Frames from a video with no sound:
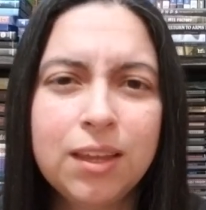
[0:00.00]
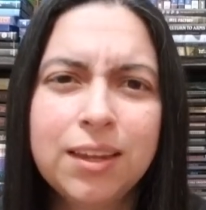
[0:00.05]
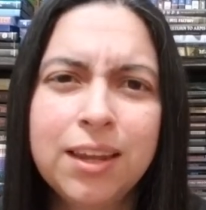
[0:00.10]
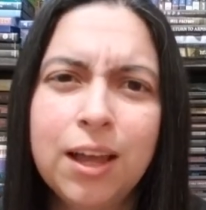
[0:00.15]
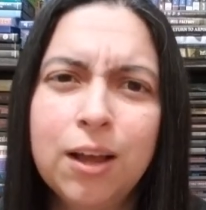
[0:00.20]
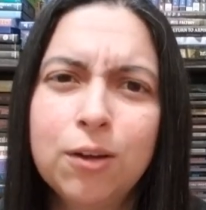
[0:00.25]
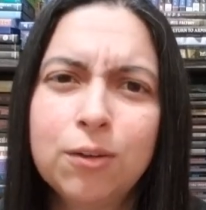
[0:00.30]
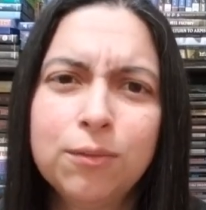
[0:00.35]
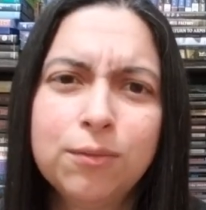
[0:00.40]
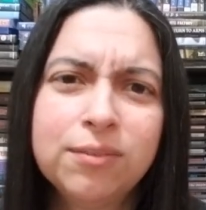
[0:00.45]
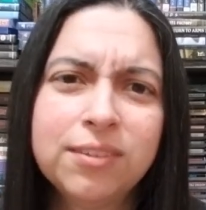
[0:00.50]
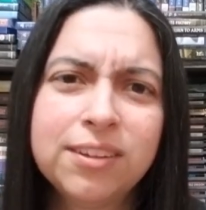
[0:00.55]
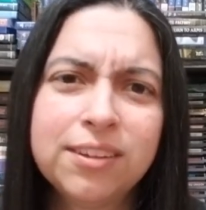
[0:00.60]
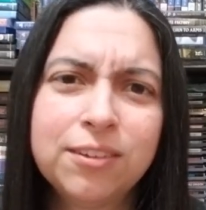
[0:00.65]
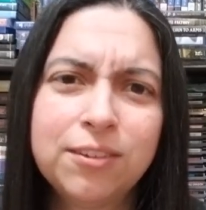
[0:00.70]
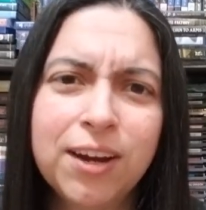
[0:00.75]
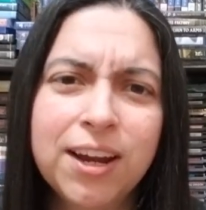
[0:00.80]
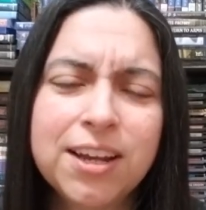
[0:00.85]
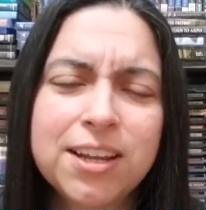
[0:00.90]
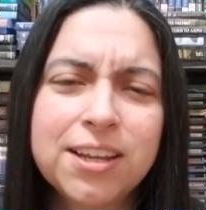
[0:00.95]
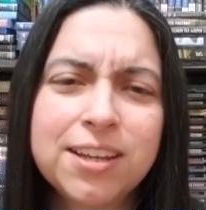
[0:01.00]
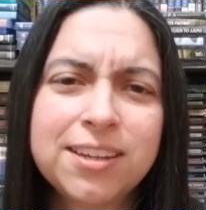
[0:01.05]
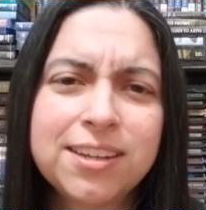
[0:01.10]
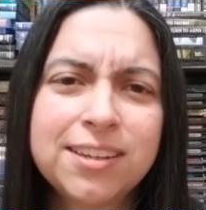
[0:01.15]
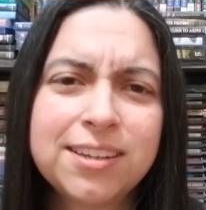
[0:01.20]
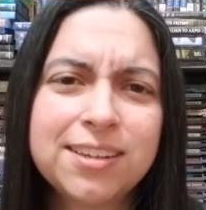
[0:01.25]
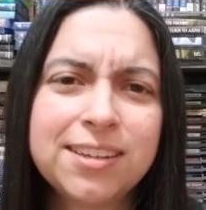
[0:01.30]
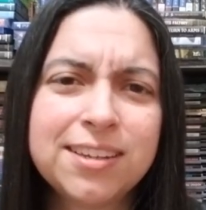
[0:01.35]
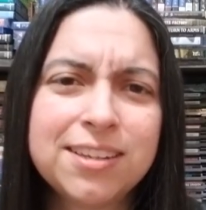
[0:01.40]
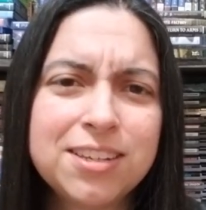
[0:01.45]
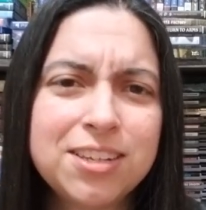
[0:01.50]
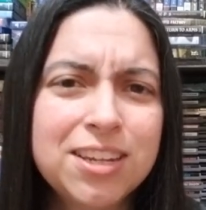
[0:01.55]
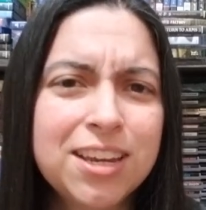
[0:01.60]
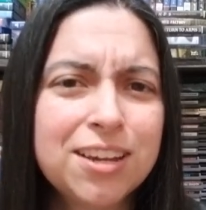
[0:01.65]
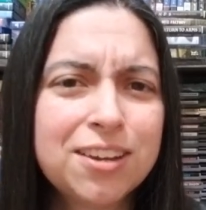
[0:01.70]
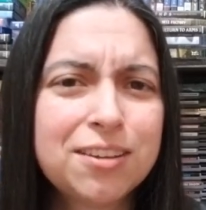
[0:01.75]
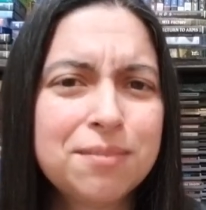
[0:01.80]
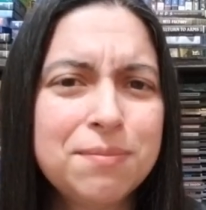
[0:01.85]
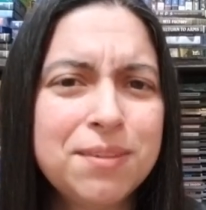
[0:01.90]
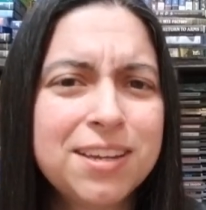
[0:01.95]
Now, granted, it
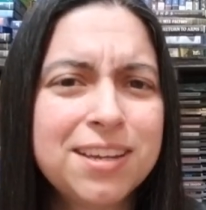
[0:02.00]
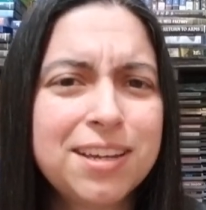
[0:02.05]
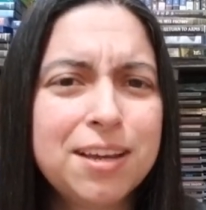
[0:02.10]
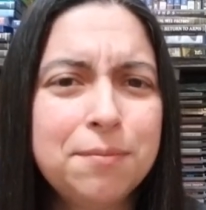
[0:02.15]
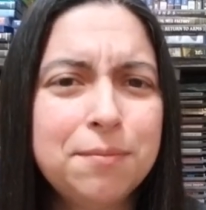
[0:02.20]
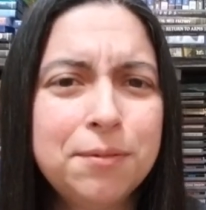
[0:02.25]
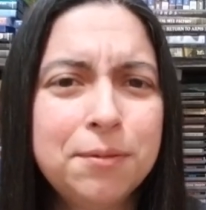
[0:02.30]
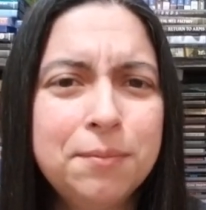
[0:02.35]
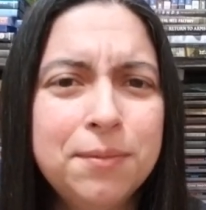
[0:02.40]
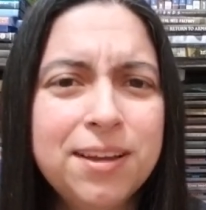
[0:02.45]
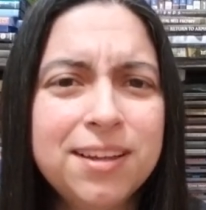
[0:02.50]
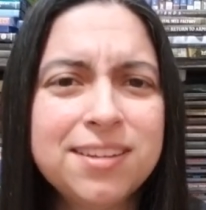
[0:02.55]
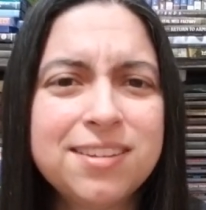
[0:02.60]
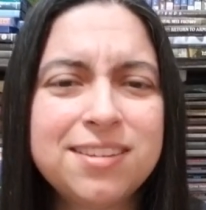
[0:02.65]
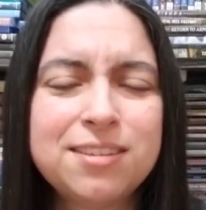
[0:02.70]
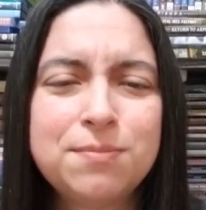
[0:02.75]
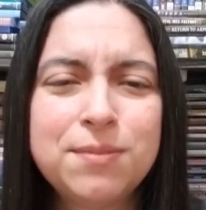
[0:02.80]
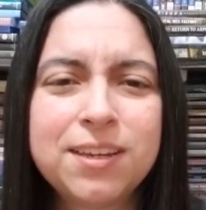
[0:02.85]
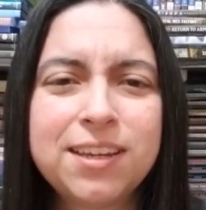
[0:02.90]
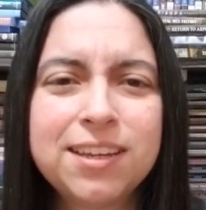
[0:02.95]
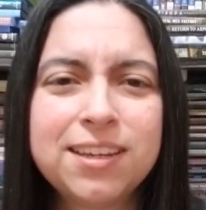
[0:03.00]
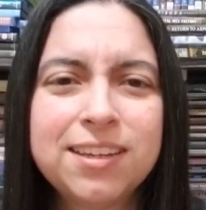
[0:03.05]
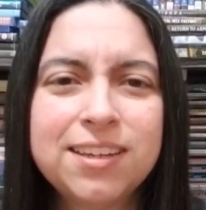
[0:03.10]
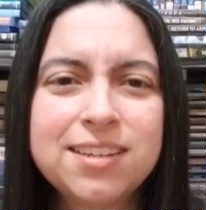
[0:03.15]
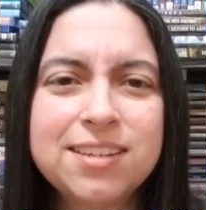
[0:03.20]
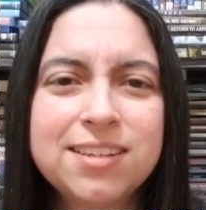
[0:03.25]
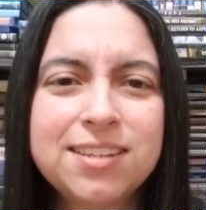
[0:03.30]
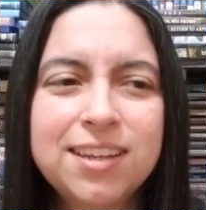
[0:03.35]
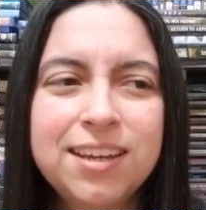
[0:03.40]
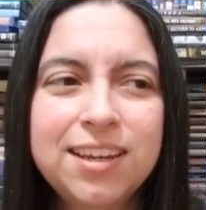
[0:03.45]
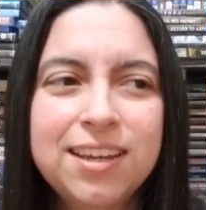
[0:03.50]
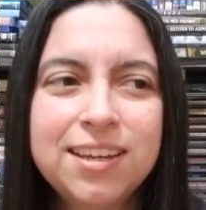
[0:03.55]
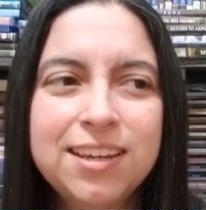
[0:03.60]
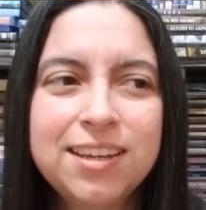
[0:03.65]
took me a couple months because